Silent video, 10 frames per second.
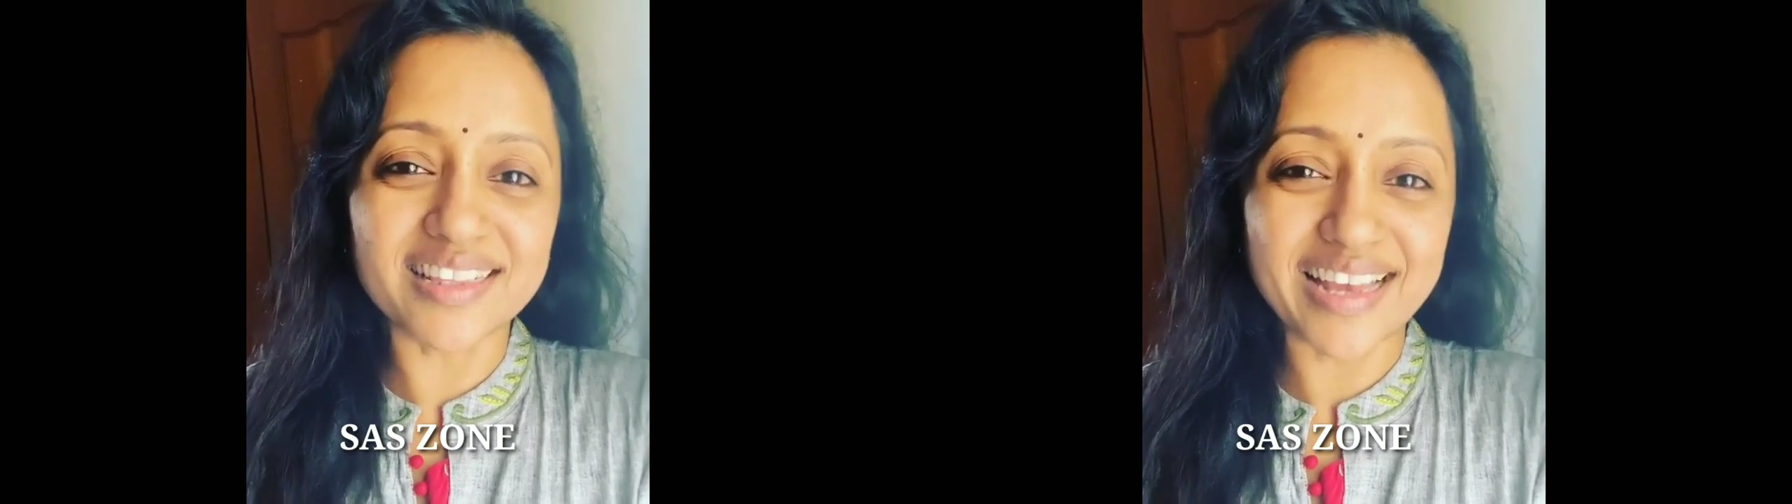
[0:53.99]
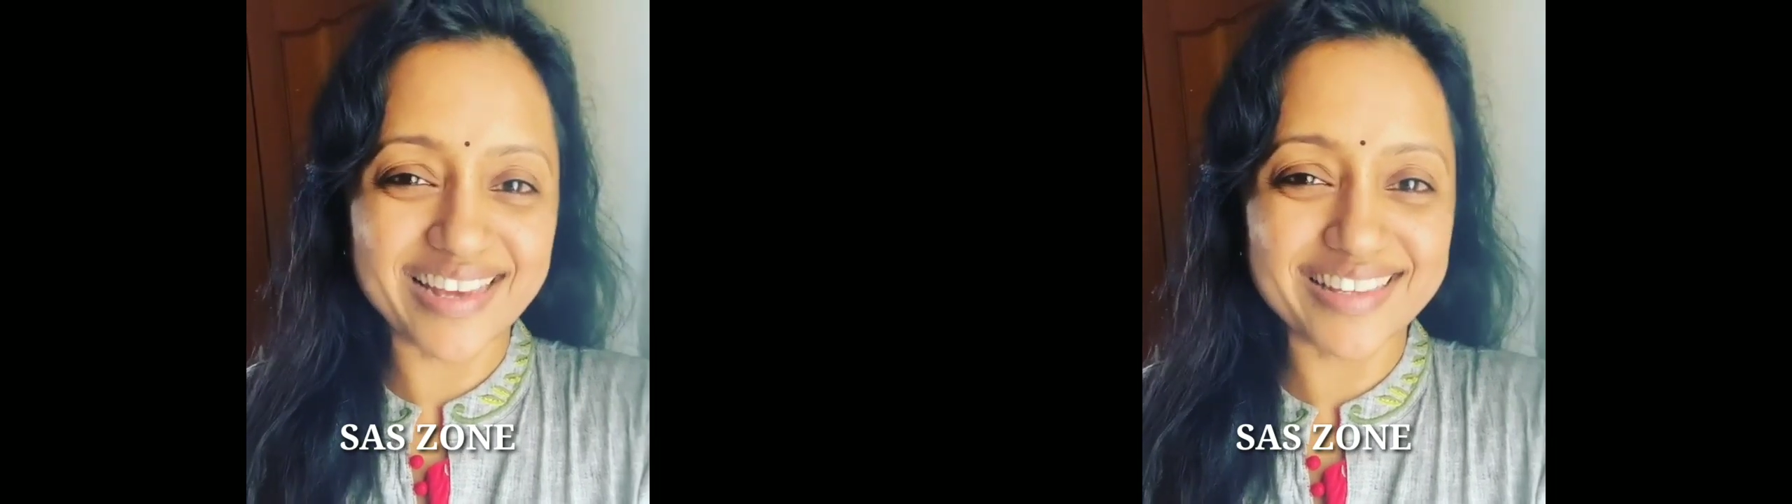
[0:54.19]

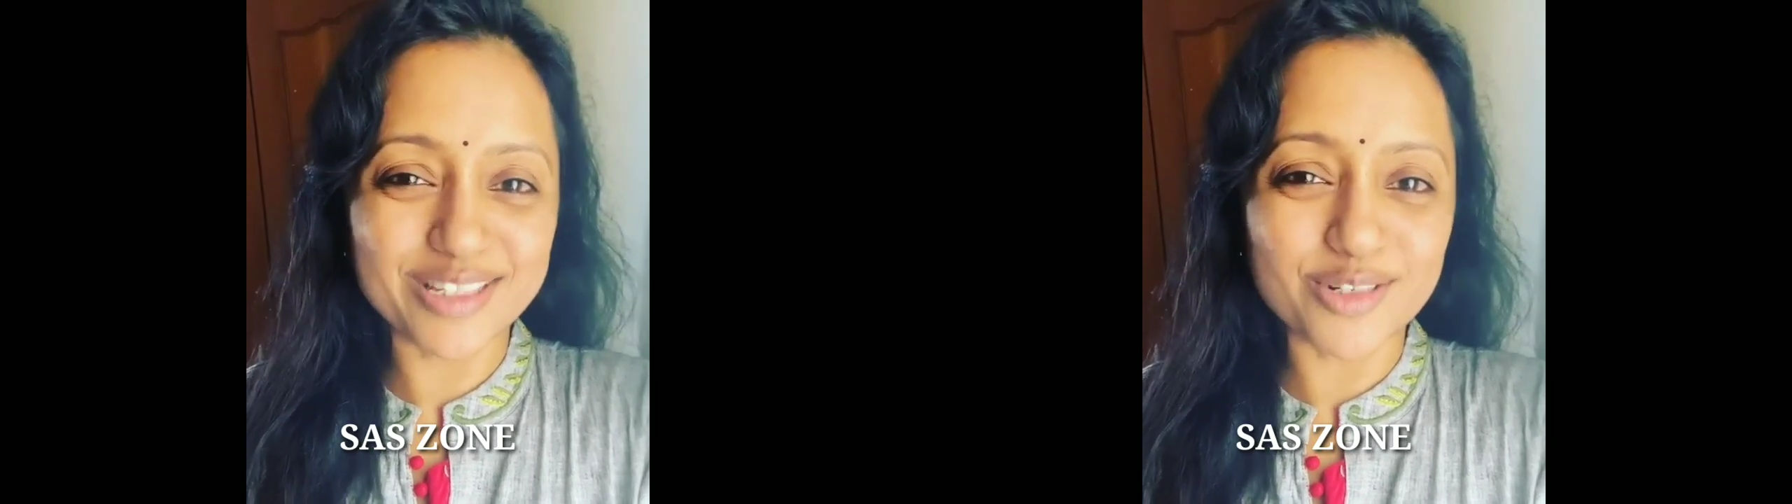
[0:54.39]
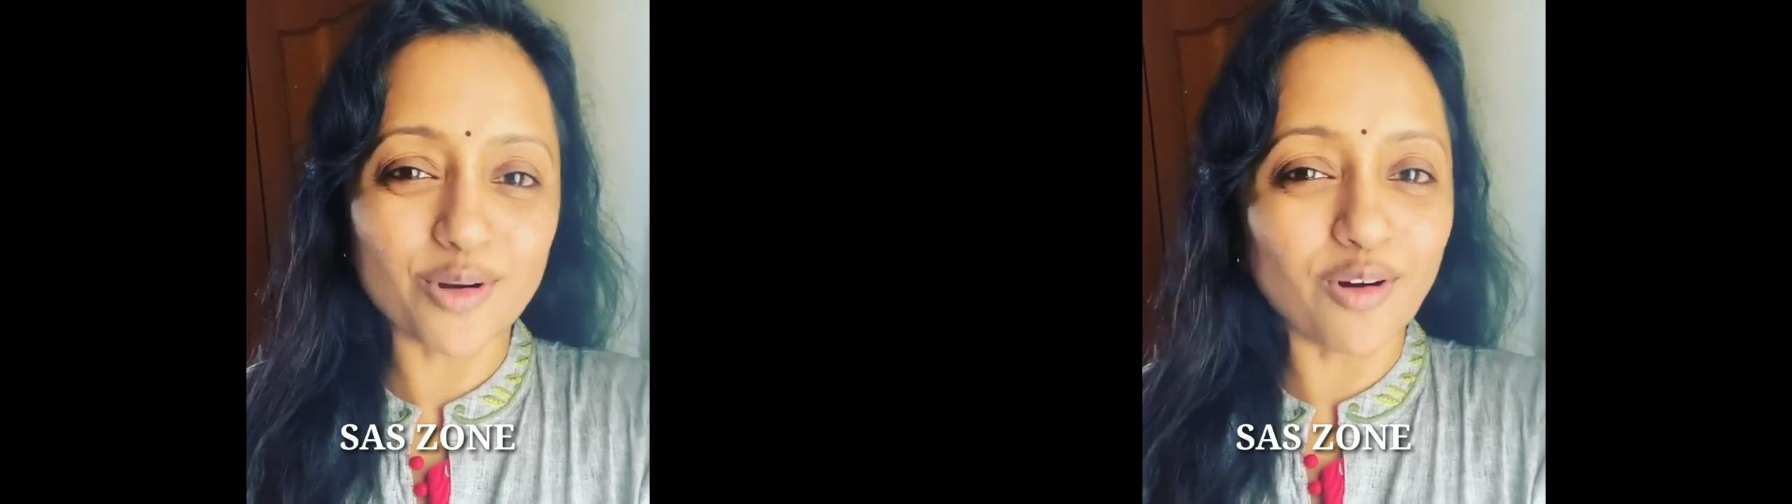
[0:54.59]
thanks
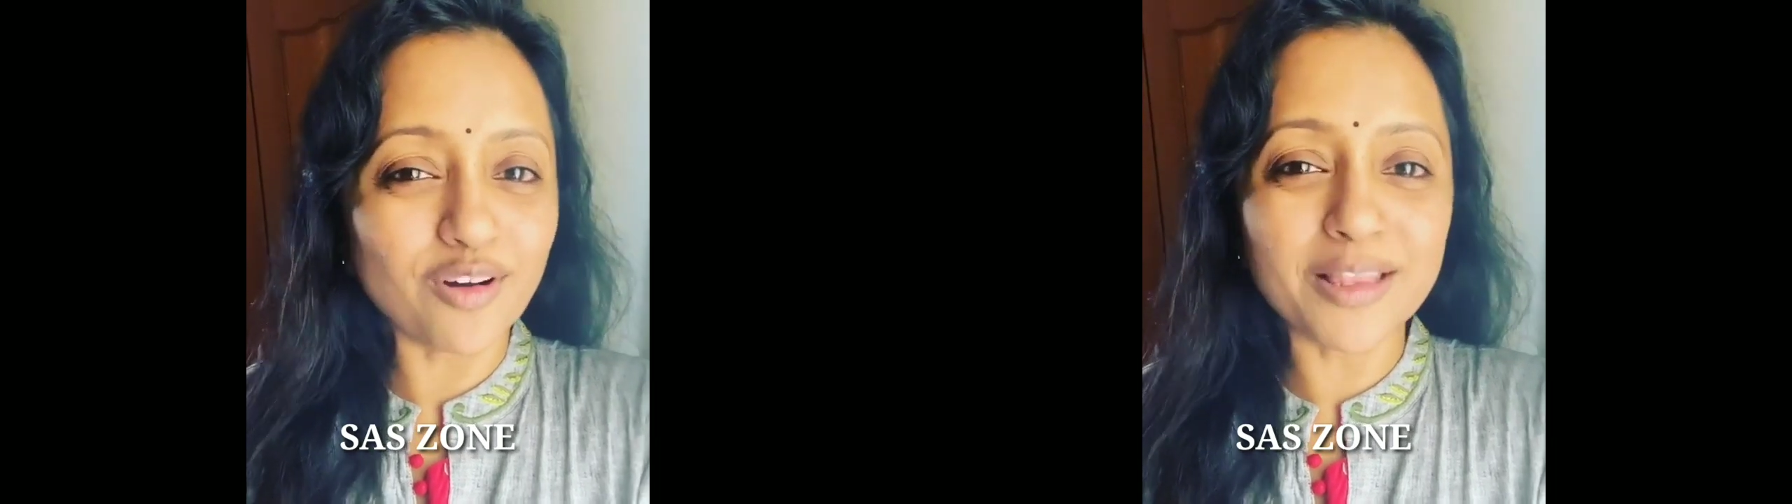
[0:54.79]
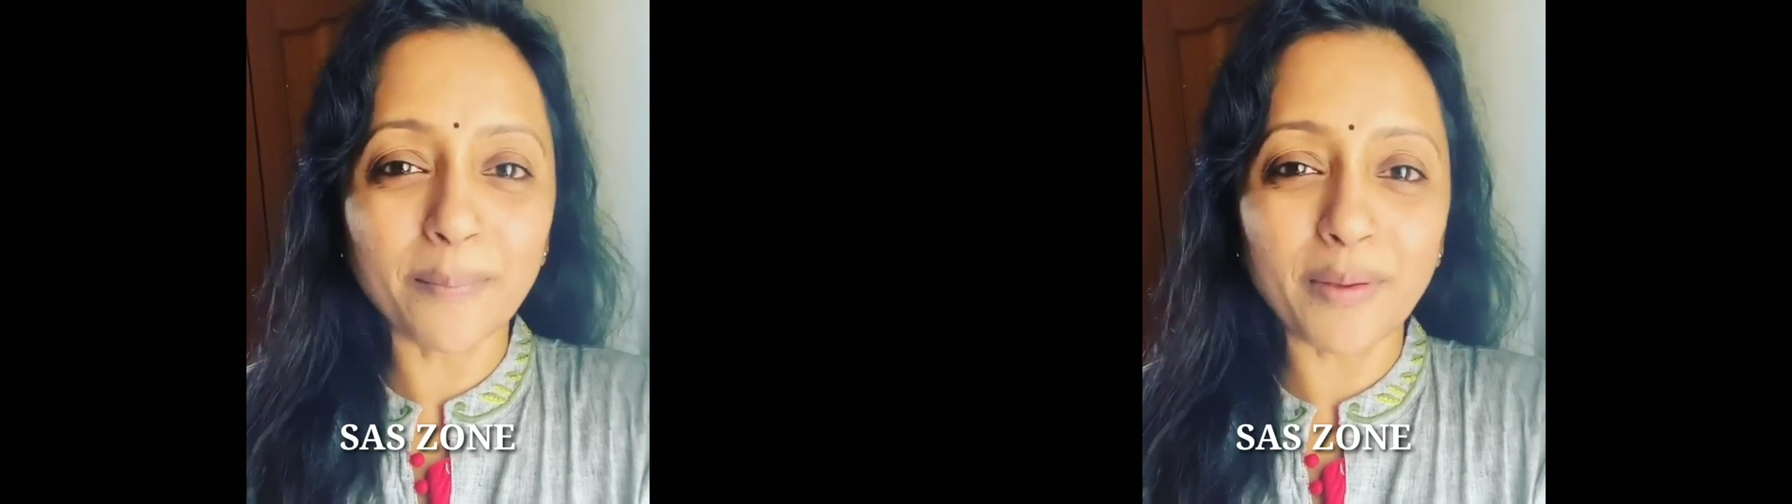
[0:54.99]
to
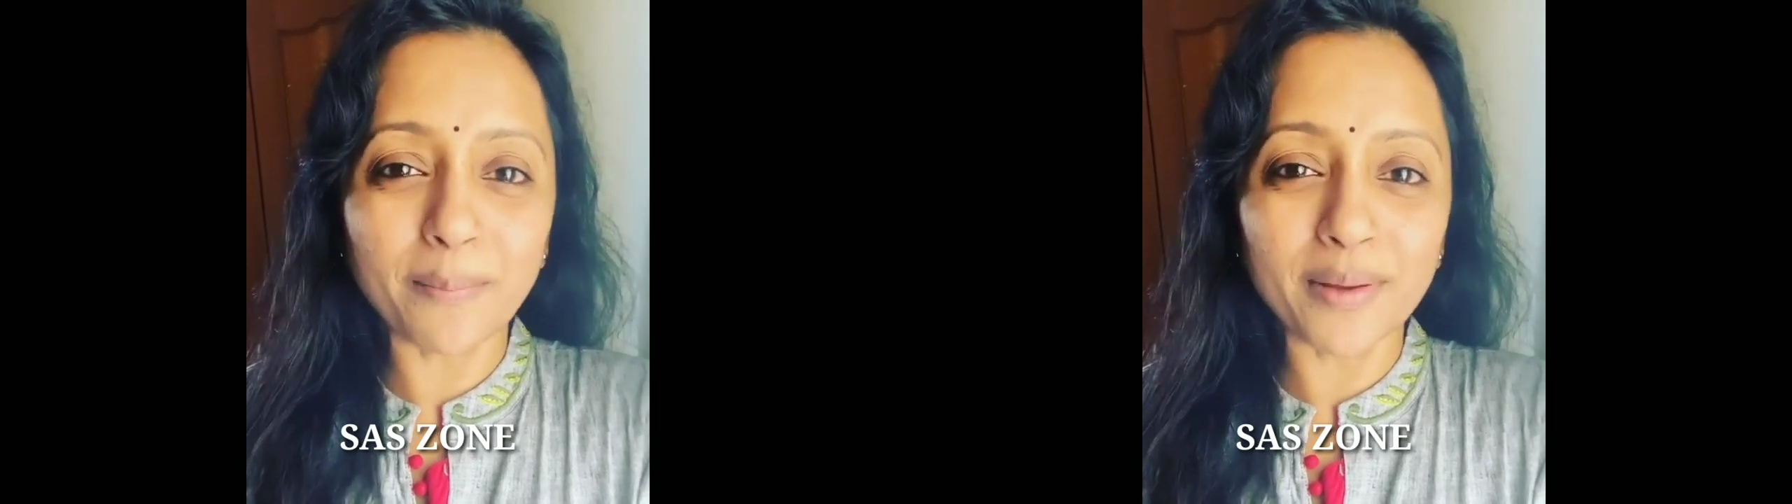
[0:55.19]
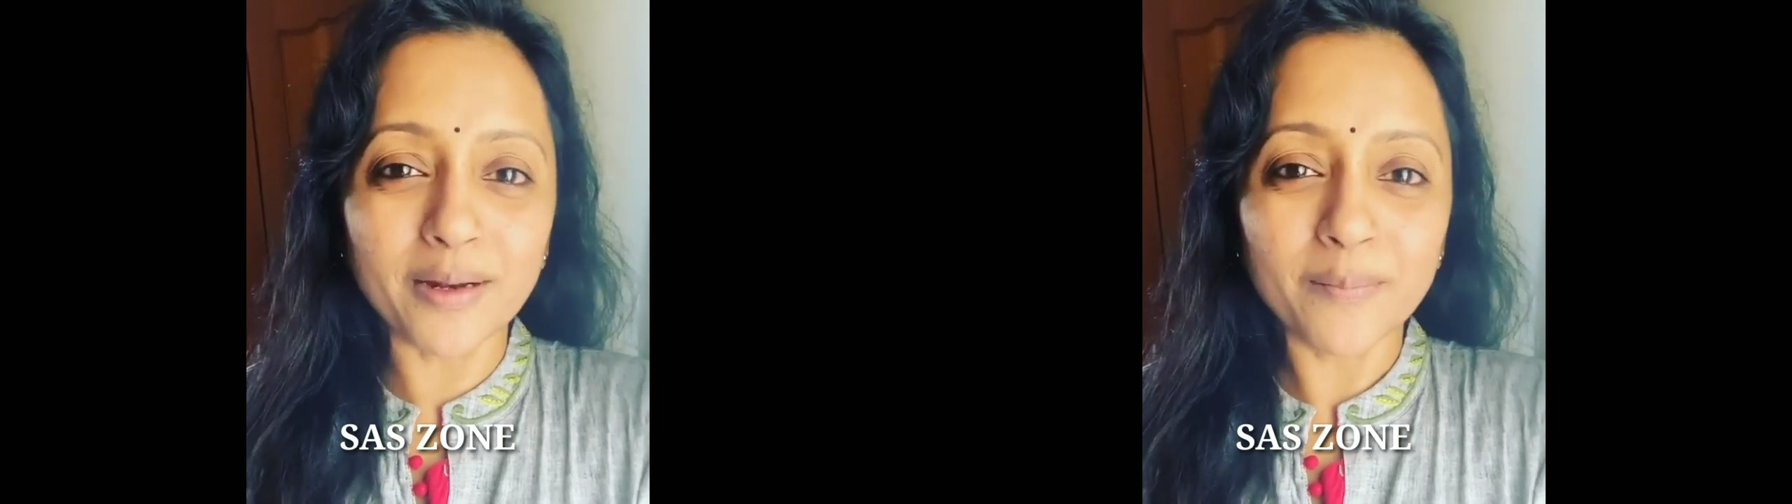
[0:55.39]
all the
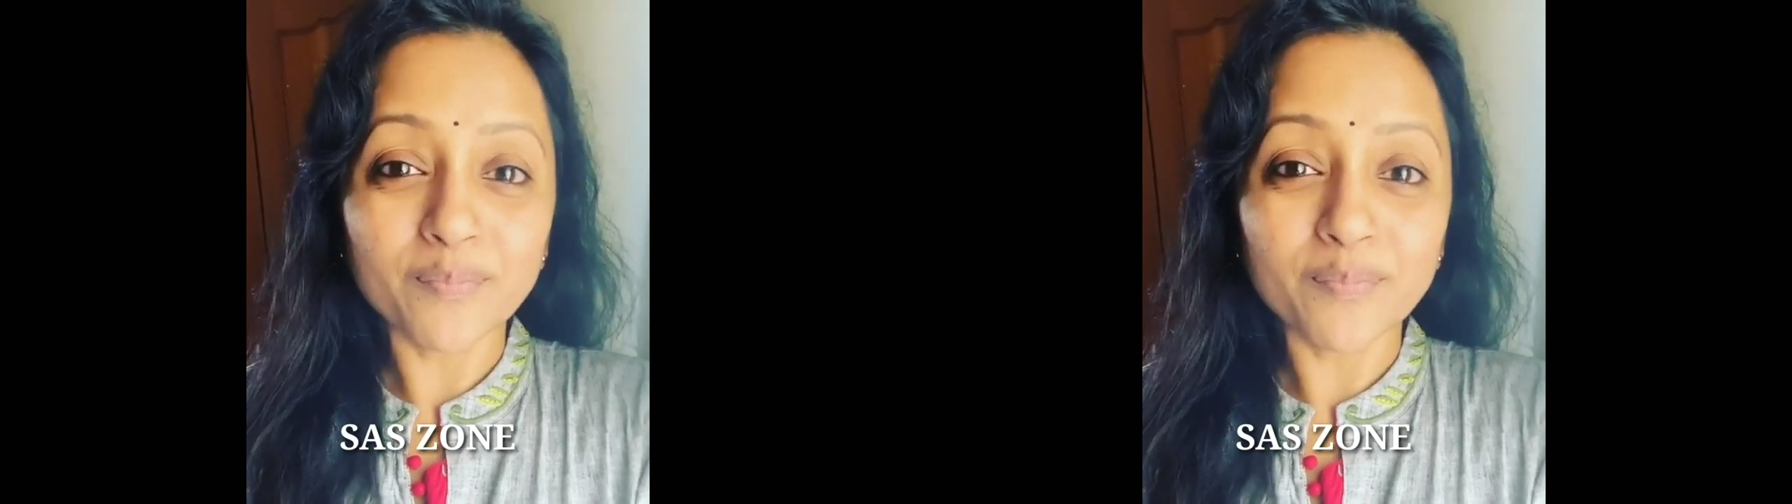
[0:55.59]
people